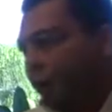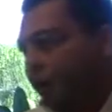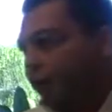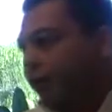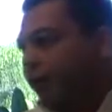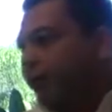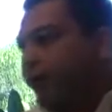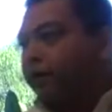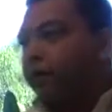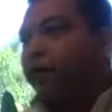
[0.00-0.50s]
the
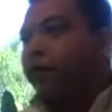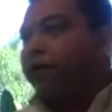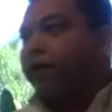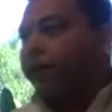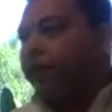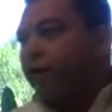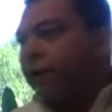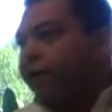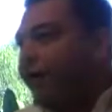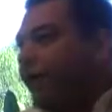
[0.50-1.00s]
credit is good,
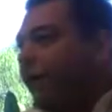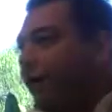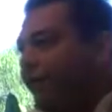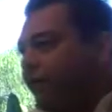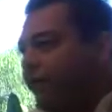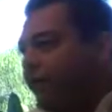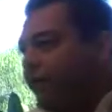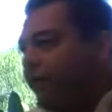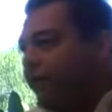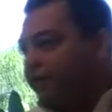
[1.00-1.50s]
they've got
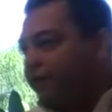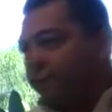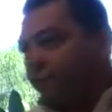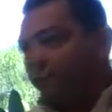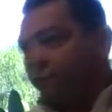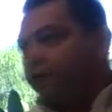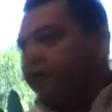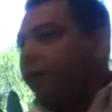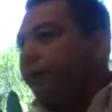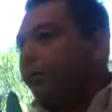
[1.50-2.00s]
the assets to
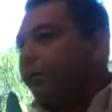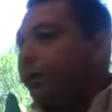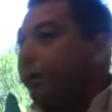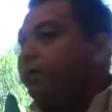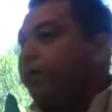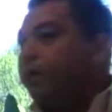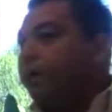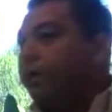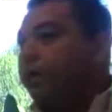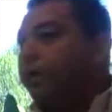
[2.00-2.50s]
support the
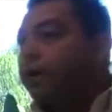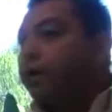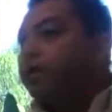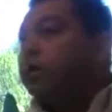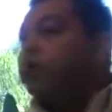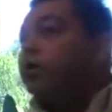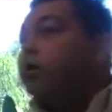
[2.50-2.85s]
down payment.